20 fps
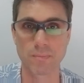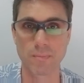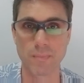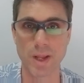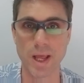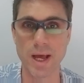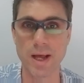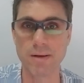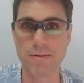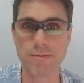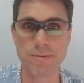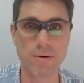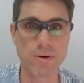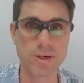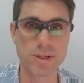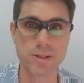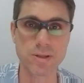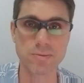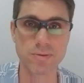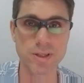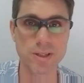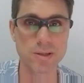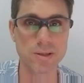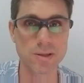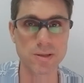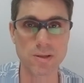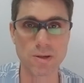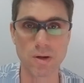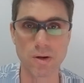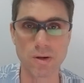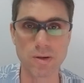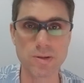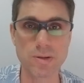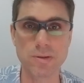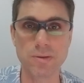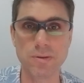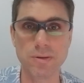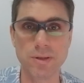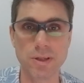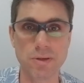And for these reasons
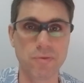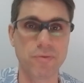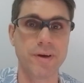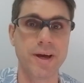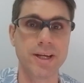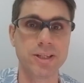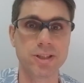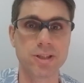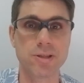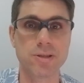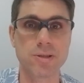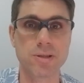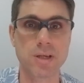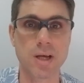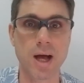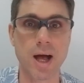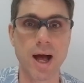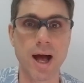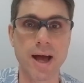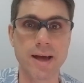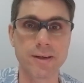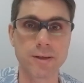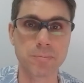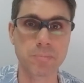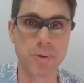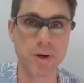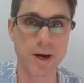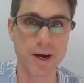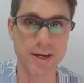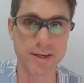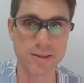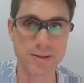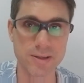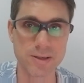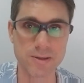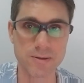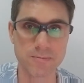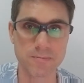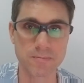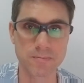also, it fetches a higher
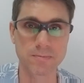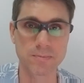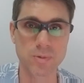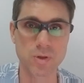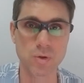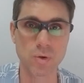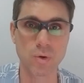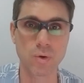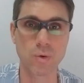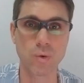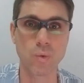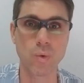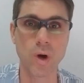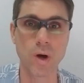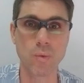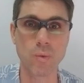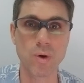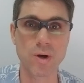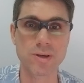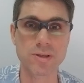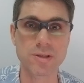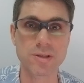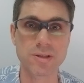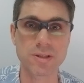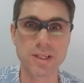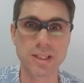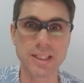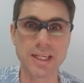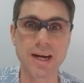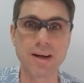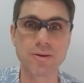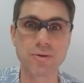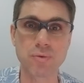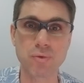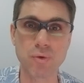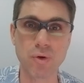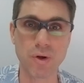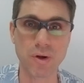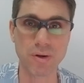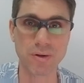price. So what was the
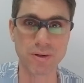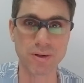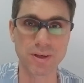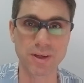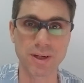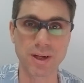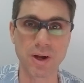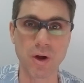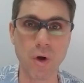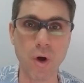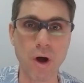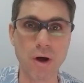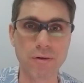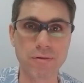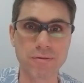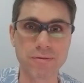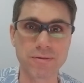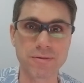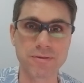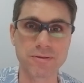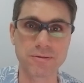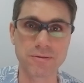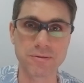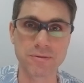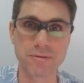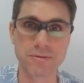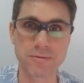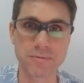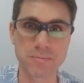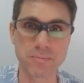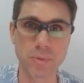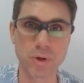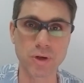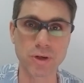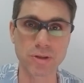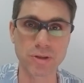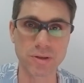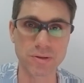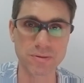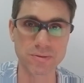downfall of
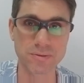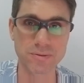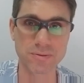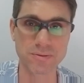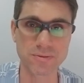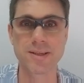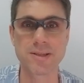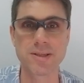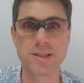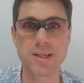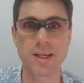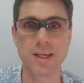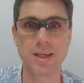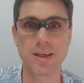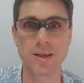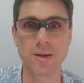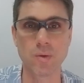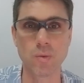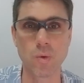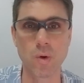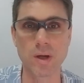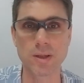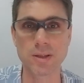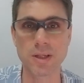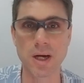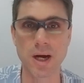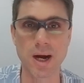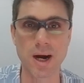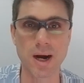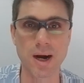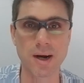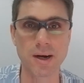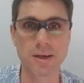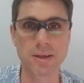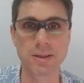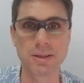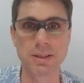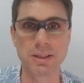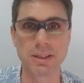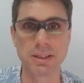monodom? We're saying, what
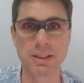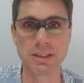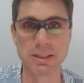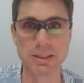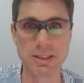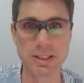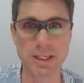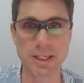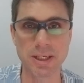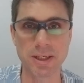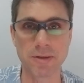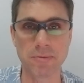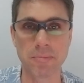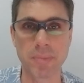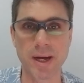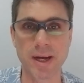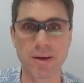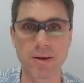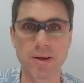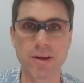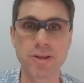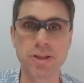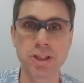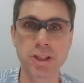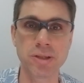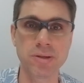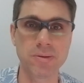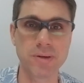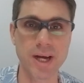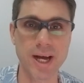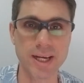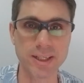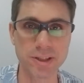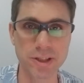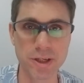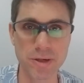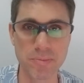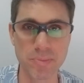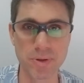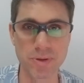are the biological
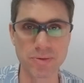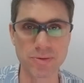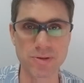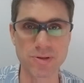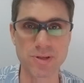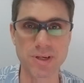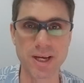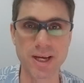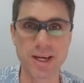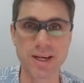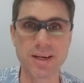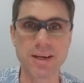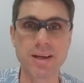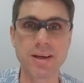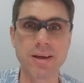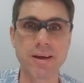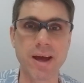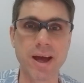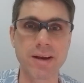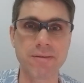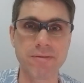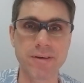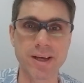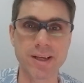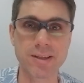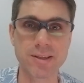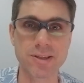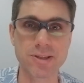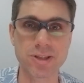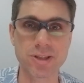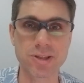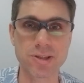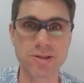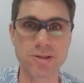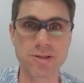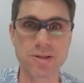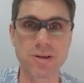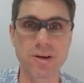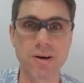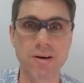attributes and the
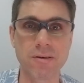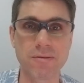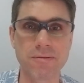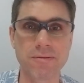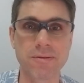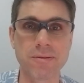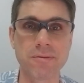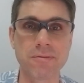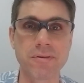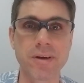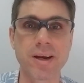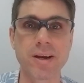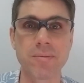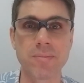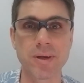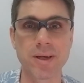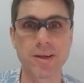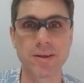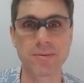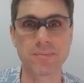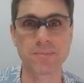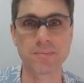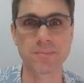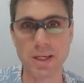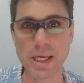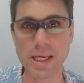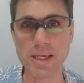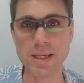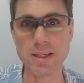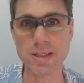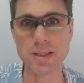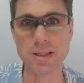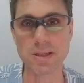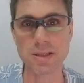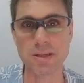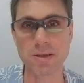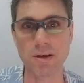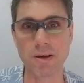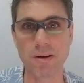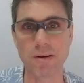advantages of vannamei?
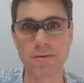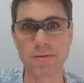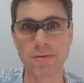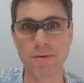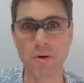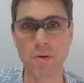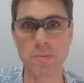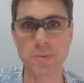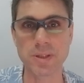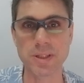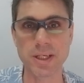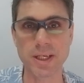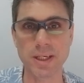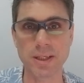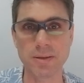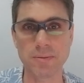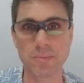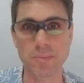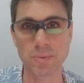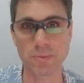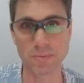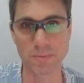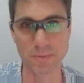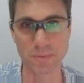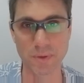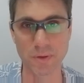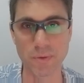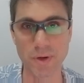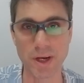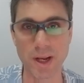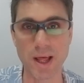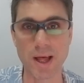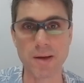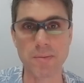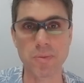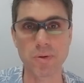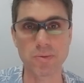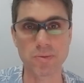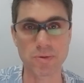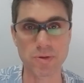Ease of obtaining
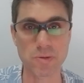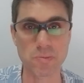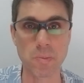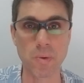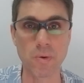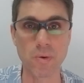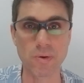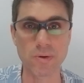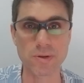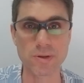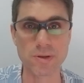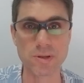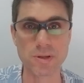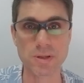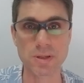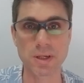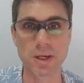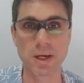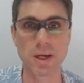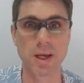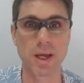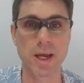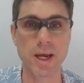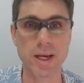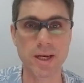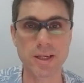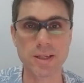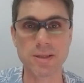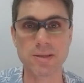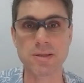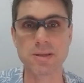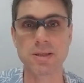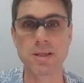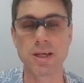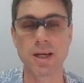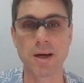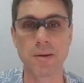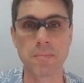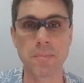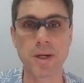reliable spawns. It is
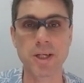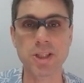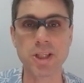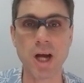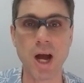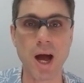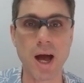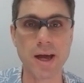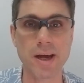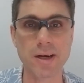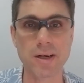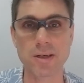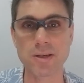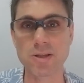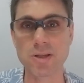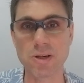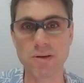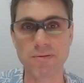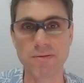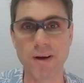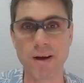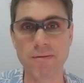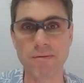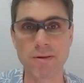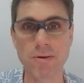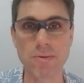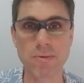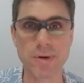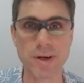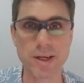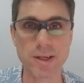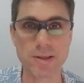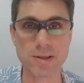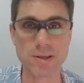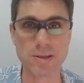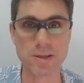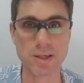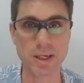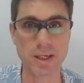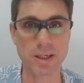a much higher survival
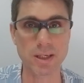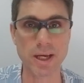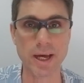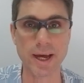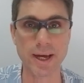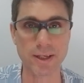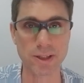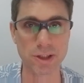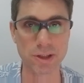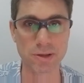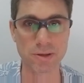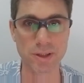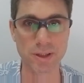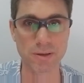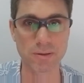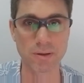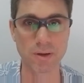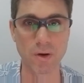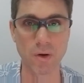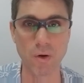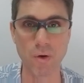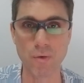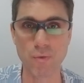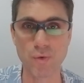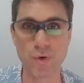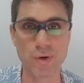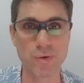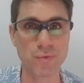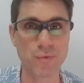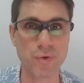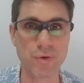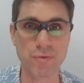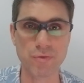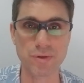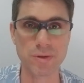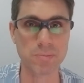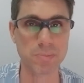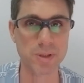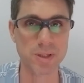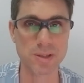rates in the hatchery, over
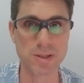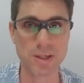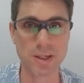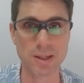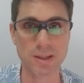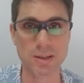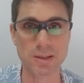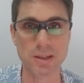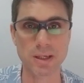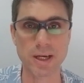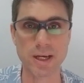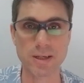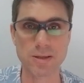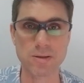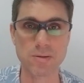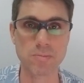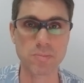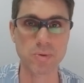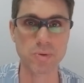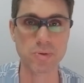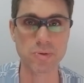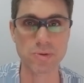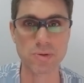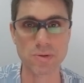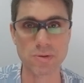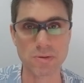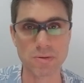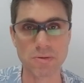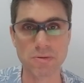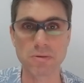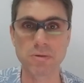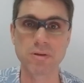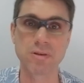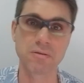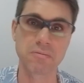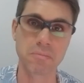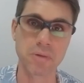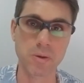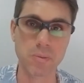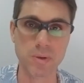50%, as opposed to
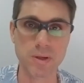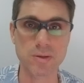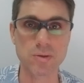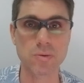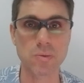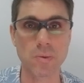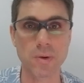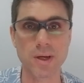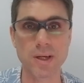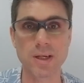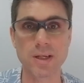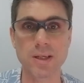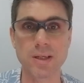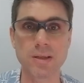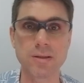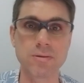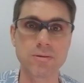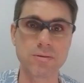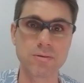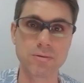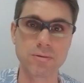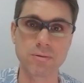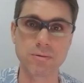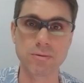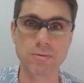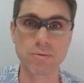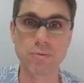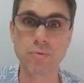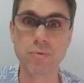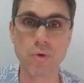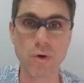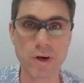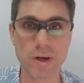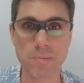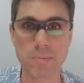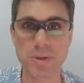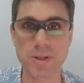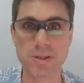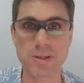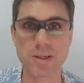be 20 to
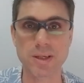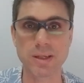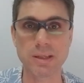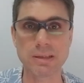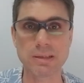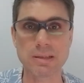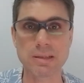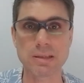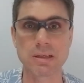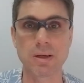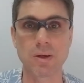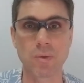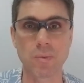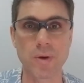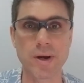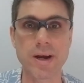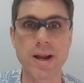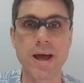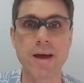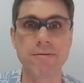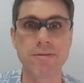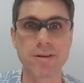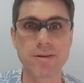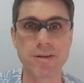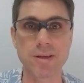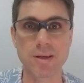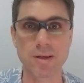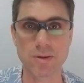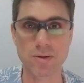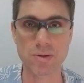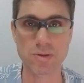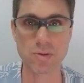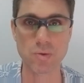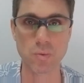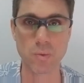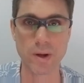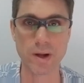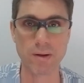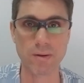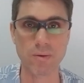40% when everything goes
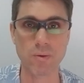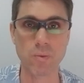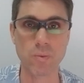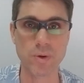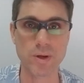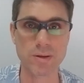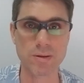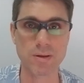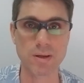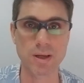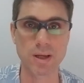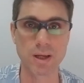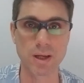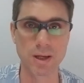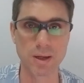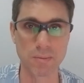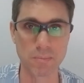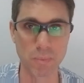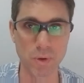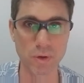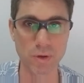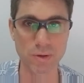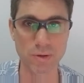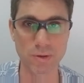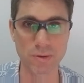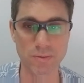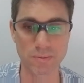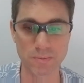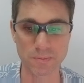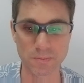well with monodom.